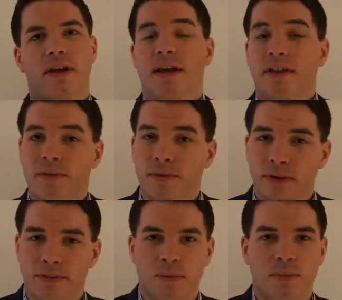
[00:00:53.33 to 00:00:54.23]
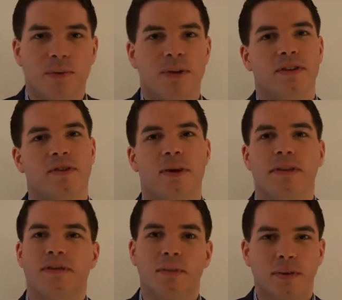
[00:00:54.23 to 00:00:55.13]
It's a very simple one. It's about as
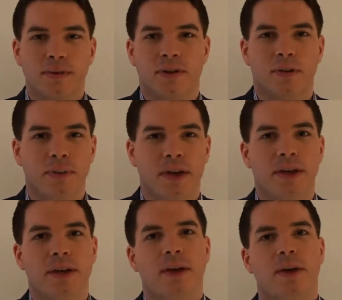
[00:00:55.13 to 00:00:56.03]
simple as it could be,